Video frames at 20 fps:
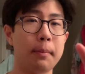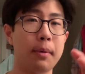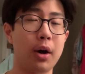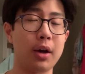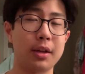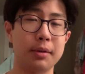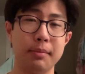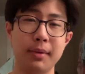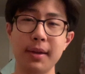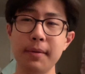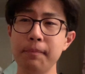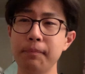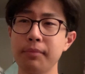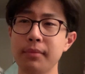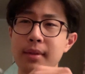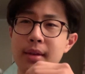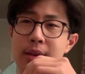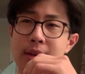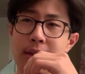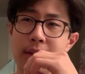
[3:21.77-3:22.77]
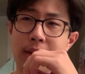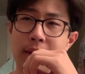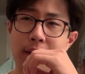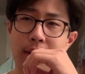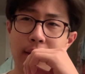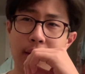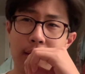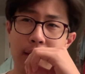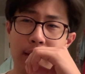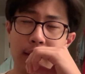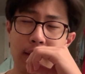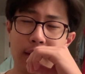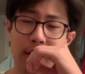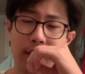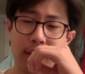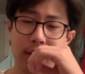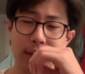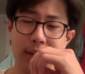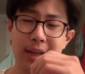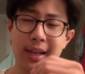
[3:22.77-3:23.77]
pardon me,
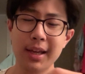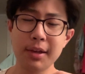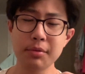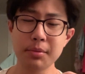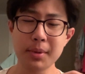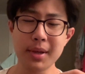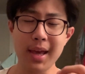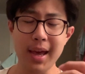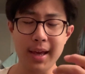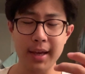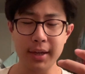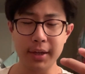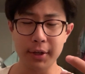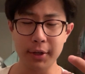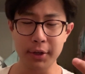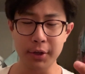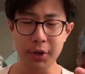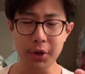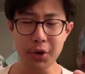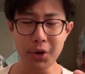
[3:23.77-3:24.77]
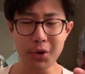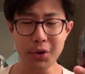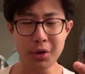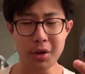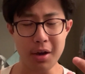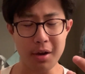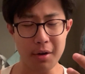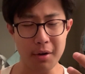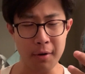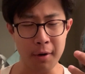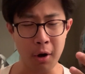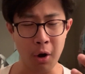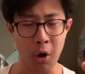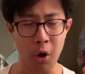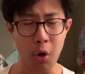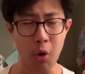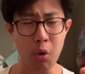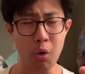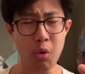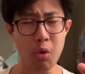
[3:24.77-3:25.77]
it gives me a good
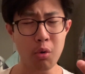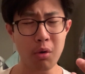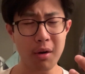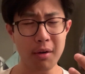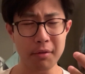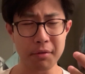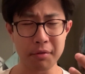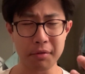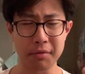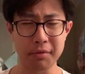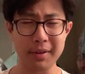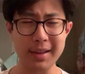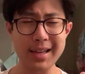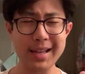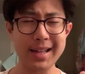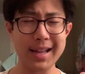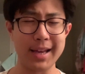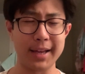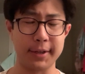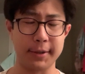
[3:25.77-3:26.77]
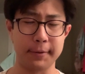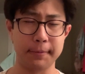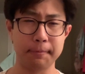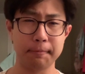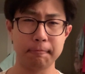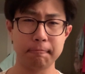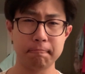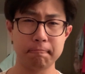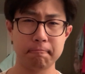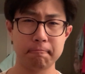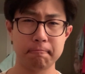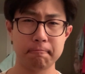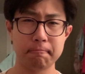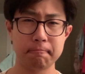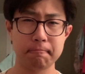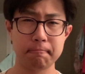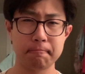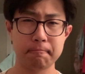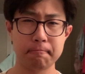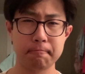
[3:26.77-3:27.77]
whole feeling
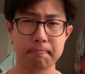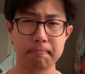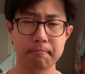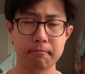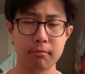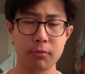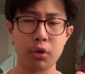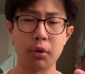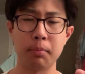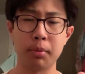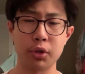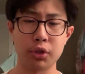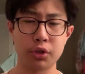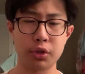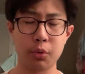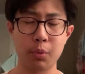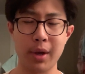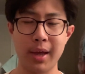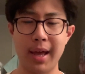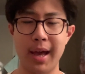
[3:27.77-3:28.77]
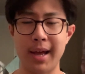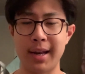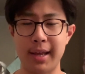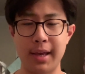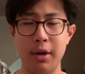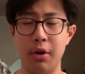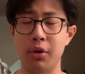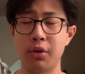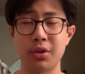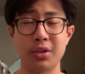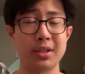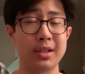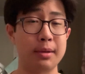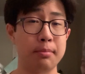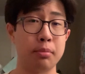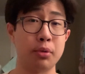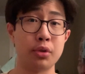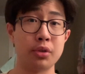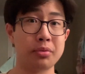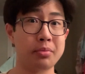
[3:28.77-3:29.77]
to push the weight and it honestly
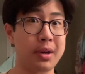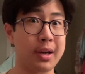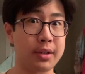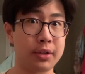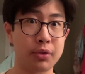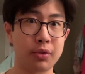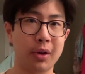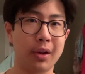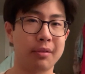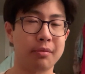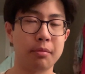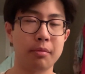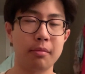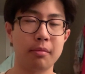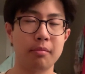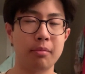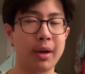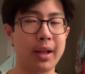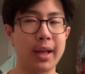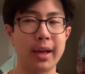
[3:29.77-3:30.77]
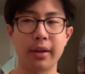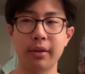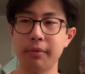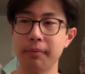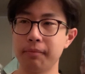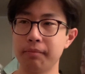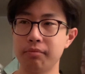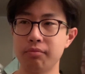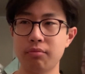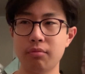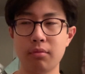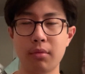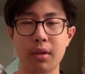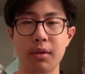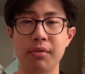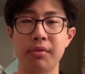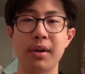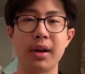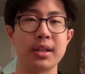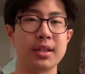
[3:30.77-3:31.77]
boosts my strength by like
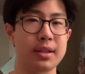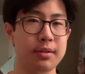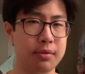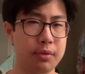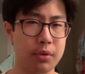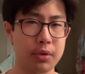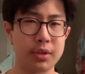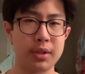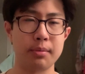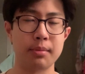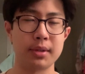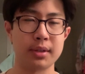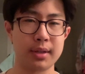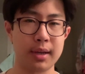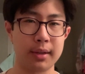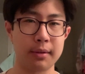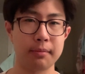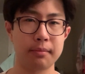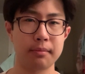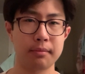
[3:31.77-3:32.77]
30 40%